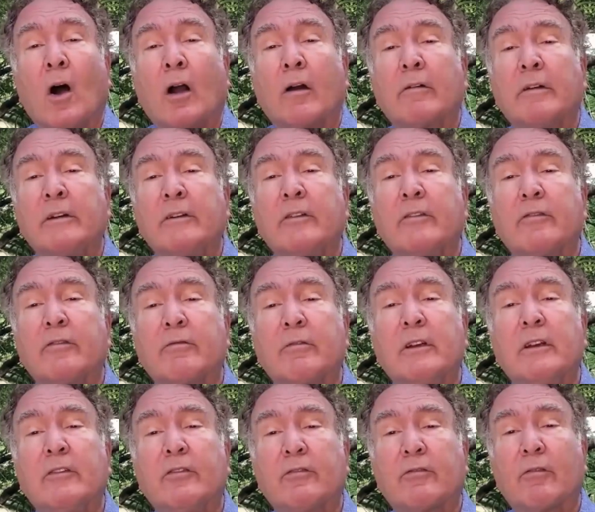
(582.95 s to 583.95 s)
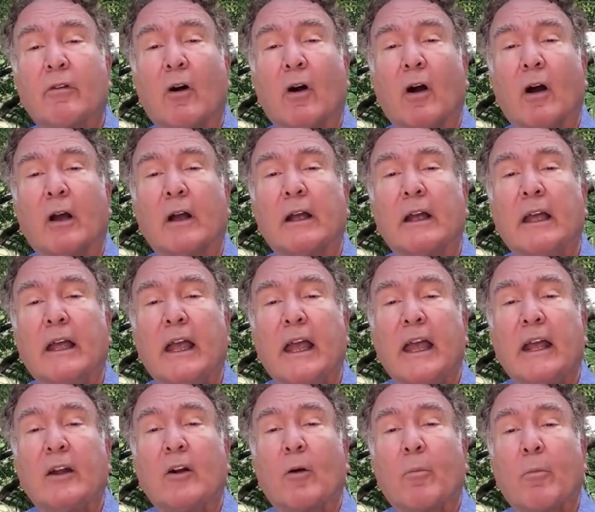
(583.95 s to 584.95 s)
Our industry is strong,
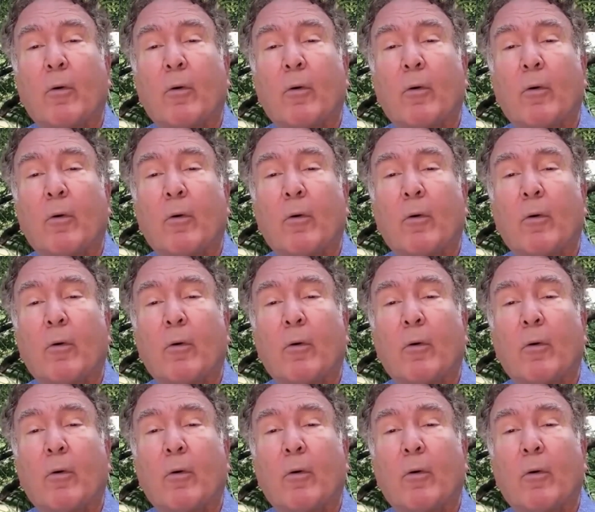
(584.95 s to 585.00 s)
and